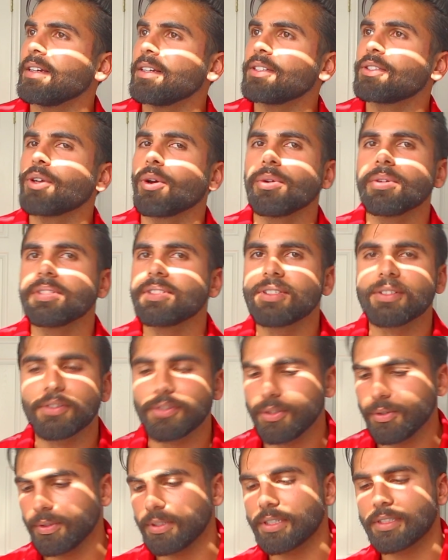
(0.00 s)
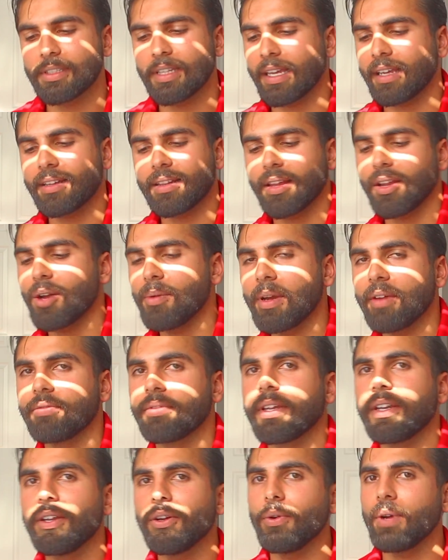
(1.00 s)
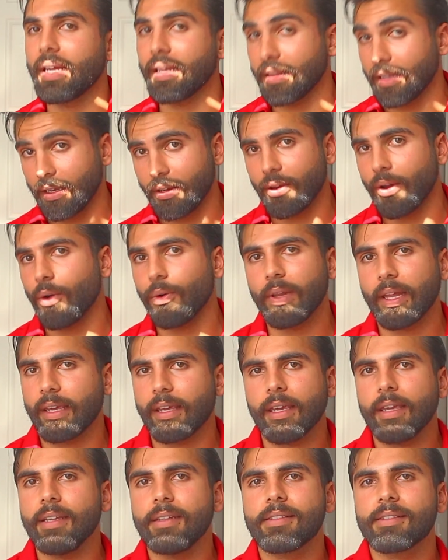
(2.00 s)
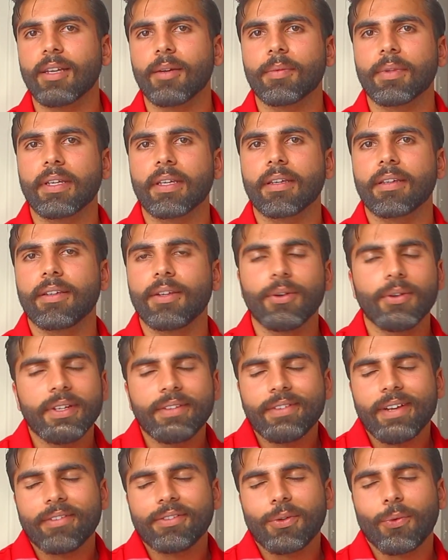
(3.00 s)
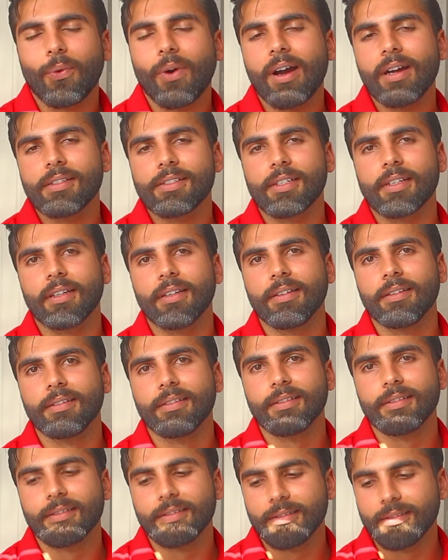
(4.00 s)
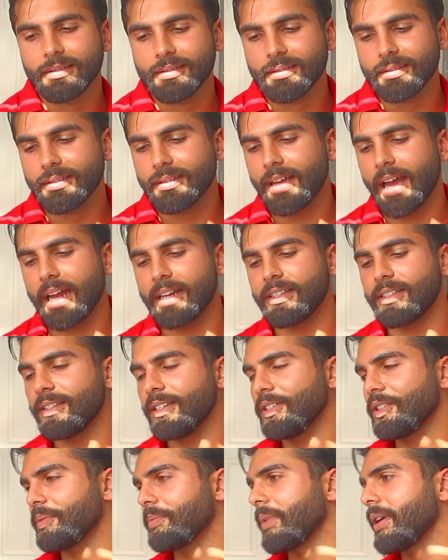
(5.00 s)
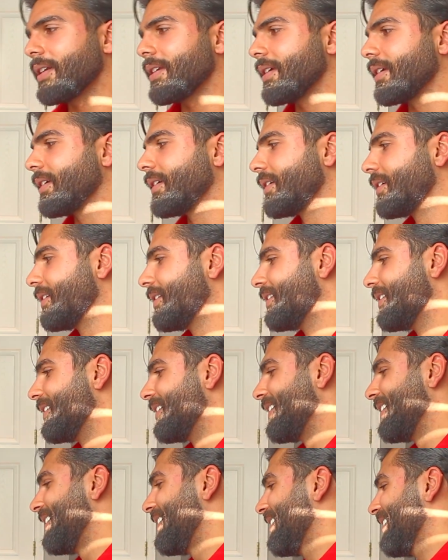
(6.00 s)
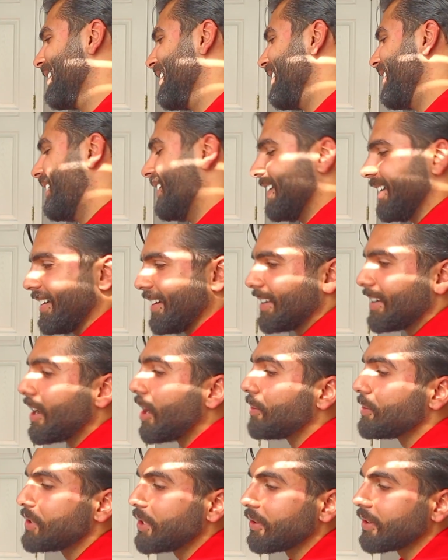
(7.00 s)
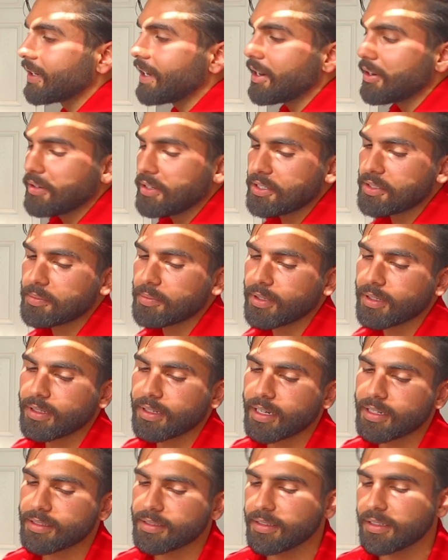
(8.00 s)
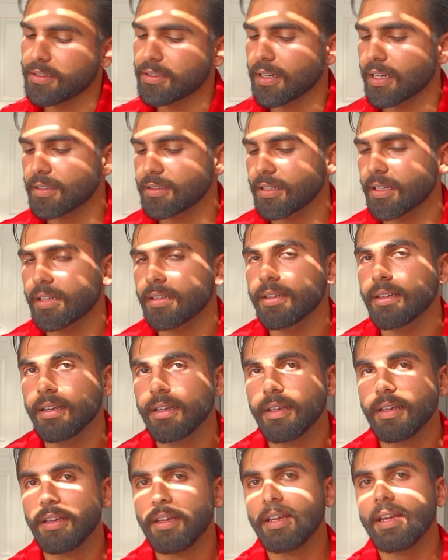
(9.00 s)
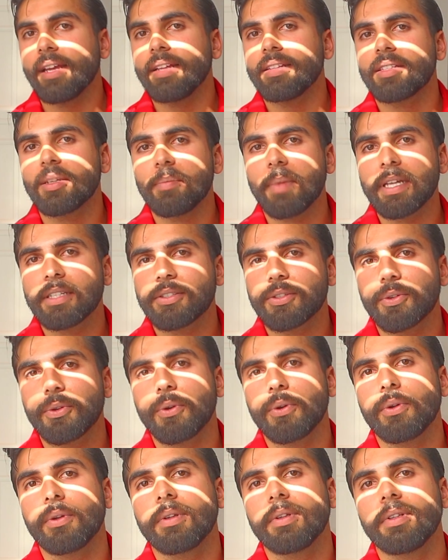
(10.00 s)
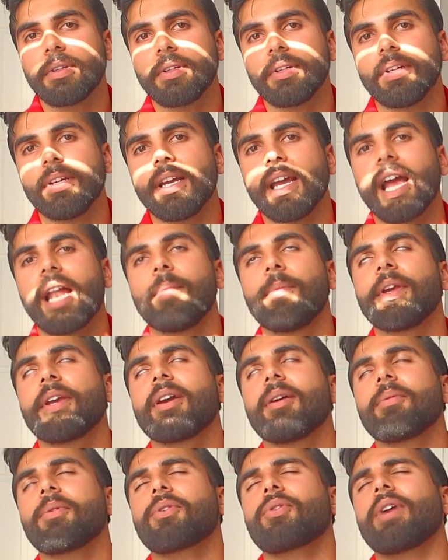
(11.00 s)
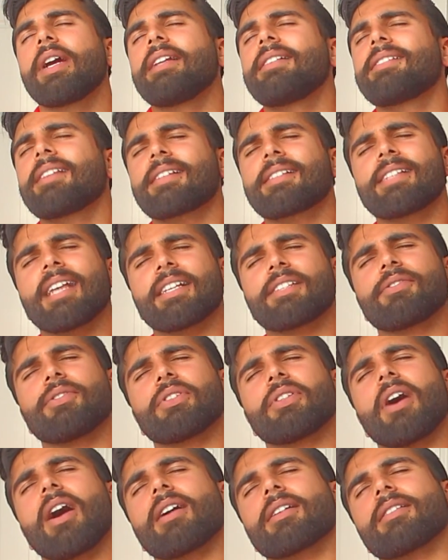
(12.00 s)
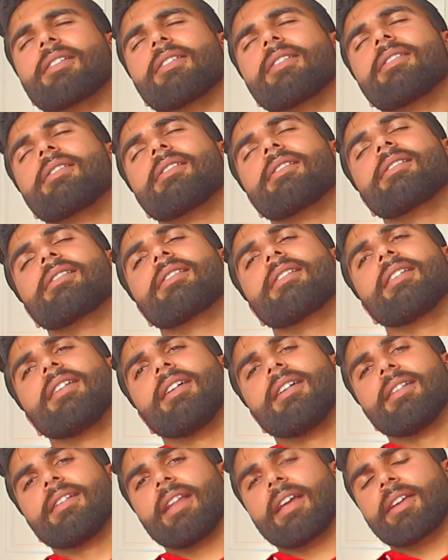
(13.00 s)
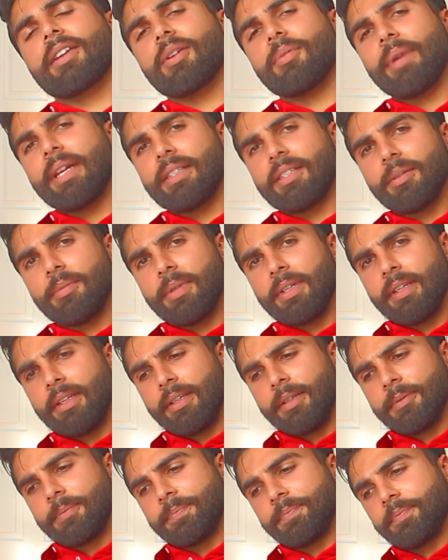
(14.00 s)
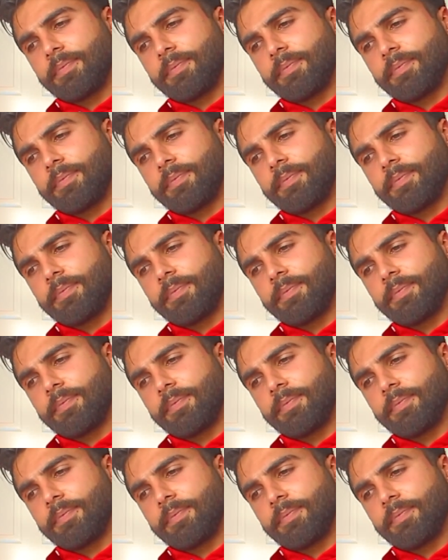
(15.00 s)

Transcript: So, dude, just like click on my video and then go like eat something. You don't even have to watch it. I just need your money. No, I'm joking. I don't need your money. I just need you guys to get into med school and become great, successful doctors like you're meant to be.